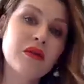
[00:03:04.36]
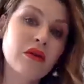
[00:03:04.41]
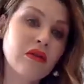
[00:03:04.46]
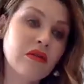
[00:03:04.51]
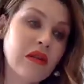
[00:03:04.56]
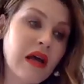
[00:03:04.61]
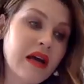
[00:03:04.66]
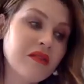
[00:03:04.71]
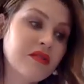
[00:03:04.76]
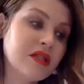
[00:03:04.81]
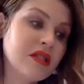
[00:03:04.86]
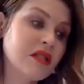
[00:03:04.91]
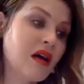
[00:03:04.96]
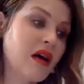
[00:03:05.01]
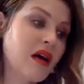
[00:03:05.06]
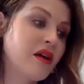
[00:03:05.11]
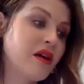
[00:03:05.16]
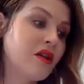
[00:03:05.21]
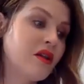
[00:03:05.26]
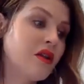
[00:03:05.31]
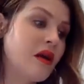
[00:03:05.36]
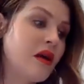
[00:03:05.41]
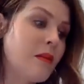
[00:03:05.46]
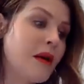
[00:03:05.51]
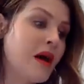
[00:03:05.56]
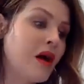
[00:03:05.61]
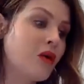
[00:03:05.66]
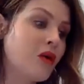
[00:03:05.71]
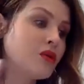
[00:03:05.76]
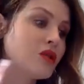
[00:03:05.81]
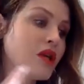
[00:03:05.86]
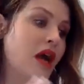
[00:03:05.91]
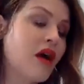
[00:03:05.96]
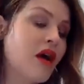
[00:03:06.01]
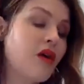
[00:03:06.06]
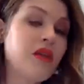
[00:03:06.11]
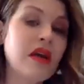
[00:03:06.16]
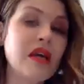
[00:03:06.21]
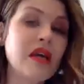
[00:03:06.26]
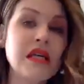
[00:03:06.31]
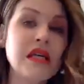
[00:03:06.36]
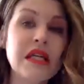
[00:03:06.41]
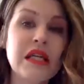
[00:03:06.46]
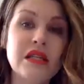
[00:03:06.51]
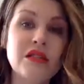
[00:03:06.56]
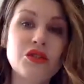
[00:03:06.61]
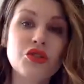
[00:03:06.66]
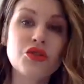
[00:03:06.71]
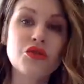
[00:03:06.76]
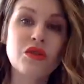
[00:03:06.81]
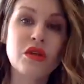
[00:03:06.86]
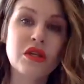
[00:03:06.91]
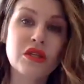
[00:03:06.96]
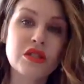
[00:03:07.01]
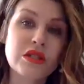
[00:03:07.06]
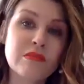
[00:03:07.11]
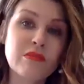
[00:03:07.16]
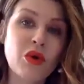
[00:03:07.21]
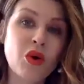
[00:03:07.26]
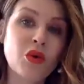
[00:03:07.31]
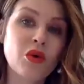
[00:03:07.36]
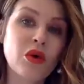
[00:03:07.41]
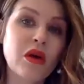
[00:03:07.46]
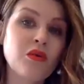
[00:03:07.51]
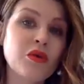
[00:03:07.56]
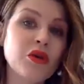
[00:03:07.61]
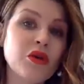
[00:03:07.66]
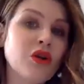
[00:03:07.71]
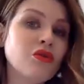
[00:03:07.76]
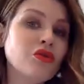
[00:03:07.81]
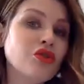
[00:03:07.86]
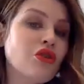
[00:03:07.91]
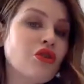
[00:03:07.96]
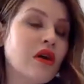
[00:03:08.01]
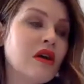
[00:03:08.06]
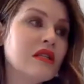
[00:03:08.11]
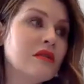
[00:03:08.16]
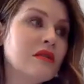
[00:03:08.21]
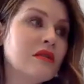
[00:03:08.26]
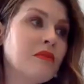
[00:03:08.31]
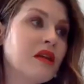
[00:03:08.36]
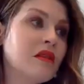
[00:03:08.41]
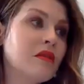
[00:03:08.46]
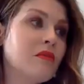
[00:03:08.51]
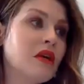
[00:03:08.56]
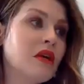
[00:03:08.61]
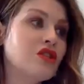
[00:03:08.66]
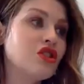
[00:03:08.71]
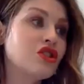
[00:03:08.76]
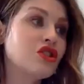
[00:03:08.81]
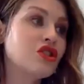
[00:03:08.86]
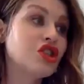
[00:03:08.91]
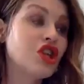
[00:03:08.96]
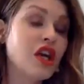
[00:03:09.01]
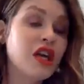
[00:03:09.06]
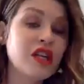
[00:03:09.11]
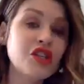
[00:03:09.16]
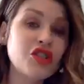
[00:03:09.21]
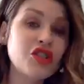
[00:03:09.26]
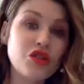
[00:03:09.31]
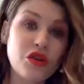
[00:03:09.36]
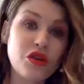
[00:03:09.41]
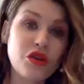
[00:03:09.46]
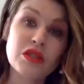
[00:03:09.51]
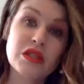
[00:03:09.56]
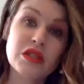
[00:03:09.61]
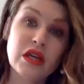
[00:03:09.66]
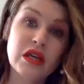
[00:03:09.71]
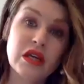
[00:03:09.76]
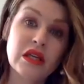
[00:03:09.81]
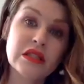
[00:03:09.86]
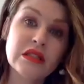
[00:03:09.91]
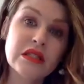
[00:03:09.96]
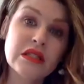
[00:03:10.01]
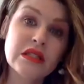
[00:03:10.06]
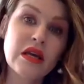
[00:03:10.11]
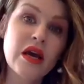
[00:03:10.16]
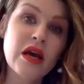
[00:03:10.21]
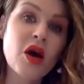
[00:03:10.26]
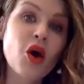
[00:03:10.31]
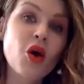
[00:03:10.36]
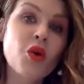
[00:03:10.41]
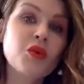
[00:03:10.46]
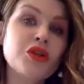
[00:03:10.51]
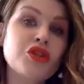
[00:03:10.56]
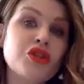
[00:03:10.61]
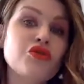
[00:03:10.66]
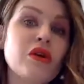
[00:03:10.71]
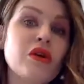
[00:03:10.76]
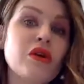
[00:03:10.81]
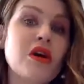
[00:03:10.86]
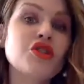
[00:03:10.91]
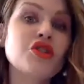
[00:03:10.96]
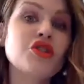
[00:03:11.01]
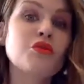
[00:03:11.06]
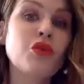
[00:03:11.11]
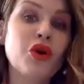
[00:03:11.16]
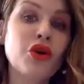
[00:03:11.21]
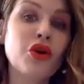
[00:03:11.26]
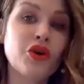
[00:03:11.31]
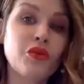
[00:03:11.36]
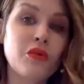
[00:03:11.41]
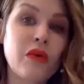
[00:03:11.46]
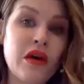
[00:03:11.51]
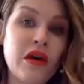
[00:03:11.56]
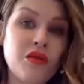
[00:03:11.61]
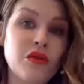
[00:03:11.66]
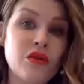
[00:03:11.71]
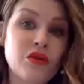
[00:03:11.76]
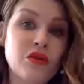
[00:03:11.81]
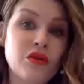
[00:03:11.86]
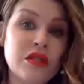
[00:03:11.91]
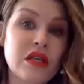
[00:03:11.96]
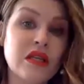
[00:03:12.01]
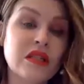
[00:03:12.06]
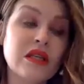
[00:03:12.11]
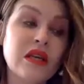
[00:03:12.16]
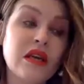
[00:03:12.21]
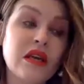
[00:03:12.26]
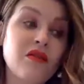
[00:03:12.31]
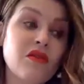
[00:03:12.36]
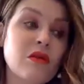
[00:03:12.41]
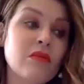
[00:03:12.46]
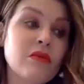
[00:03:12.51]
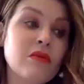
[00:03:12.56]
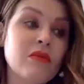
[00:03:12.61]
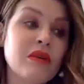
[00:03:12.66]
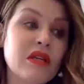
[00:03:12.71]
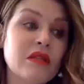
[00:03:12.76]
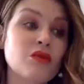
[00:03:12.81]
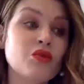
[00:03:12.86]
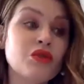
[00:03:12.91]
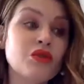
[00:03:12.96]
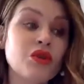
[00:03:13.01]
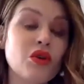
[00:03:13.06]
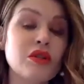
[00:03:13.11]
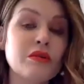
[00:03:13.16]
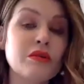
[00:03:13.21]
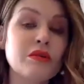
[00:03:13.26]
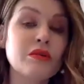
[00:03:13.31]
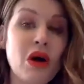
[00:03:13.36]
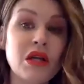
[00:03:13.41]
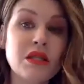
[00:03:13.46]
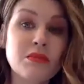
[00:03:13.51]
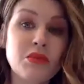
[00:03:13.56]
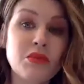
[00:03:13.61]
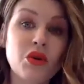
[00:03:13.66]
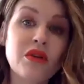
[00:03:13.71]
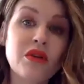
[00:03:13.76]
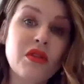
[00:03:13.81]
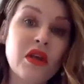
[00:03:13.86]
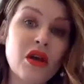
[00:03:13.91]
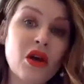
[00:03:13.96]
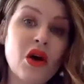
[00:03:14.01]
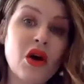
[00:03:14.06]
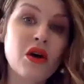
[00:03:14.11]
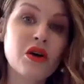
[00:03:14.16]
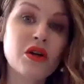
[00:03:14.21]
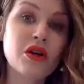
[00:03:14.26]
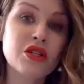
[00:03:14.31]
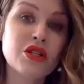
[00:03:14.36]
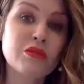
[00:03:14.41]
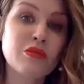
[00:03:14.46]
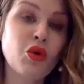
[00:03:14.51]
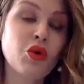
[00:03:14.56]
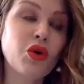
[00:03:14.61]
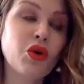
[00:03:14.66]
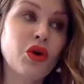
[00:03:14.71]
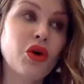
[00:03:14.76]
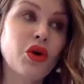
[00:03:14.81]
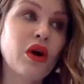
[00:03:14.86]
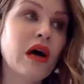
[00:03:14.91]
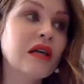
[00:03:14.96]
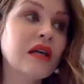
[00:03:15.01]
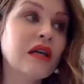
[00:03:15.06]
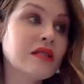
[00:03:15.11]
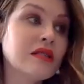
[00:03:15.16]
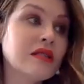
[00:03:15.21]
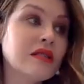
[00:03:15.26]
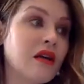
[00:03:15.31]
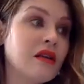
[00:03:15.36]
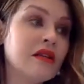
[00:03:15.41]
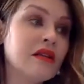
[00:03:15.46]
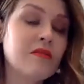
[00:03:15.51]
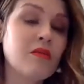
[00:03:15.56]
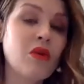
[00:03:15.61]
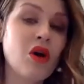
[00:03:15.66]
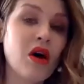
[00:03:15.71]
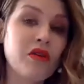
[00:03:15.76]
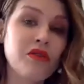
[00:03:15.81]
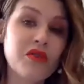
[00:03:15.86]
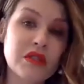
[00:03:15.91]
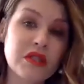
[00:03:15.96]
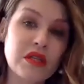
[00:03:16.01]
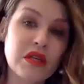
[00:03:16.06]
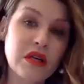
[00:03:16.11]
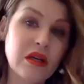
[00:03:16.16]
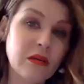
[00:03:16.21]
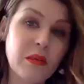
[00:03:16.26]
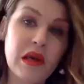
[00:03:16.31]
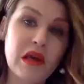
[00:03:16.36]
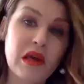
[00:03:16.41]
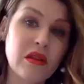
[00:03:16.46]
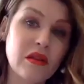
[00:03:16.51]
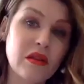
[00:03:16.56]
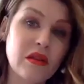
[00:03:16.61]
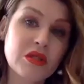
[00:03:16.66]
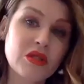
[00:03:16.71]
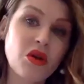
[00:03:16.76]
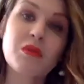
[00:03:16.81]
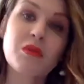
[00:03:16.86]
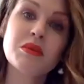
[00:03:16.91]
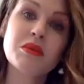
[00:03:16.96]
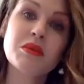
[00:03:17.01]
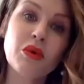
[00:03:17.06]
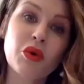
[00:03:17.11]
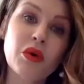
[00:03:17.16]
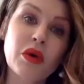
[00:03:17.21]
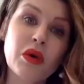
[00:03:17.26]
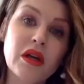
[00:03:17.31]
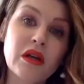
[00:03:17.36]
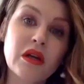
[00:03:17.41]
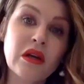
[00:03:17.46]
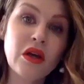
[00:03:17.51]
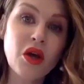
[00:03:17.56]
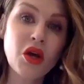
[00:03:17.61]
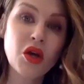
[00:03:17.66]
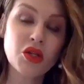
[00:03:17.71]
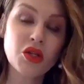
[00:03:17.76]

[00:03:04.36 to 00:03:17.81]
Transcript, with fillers: their life lifestyle, about how they eat, do they smoke? And we don't try to make the patient change those things. We try to work around those things and give them the best results possible. If they are a smoker, us telling them off isn't going to make them stop smoking. Yeah.